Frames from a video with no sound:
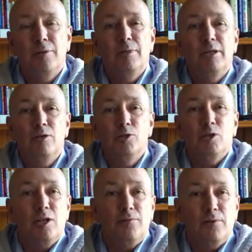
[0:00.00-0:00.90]
Because
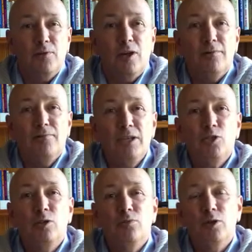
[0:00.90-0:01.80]
if you've got a
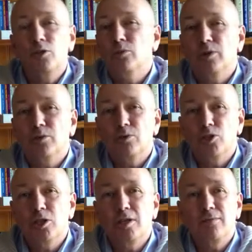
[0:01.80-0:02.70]
vision of what you want to
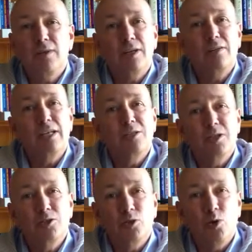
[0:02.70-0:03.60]
achieve, you can then
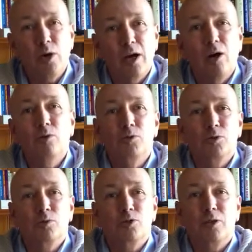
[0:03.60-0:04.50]
set your goals
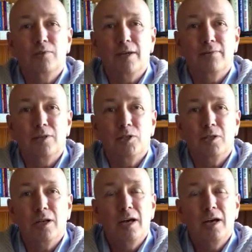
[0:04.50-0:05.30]
to achieve that vision.